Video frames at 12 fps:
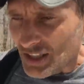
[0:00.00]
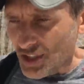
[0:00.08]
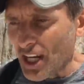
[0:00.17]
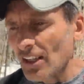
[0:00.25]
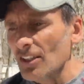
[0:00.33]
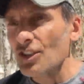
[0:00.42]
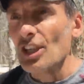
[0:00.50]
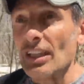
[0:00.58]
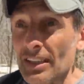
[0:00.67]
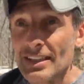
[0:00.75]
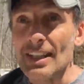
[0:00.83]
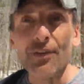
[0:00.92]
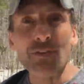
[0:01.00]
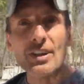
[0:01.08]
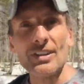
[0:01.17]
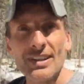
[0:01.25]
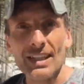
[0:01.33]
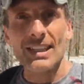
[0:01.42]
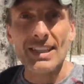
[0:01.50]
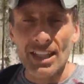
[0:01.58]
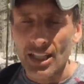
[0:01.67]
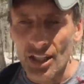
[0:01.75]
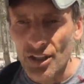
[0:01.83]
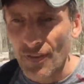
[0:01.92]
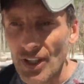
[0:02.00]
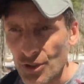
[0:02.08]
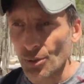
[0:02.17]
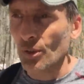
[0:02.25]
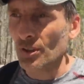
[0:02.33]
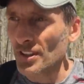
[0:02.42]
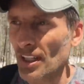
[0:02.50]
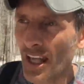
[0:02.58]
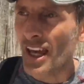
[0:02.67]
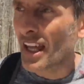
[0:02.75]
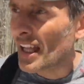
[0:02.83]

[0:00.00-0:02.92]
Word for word: challenging differences in individuals, and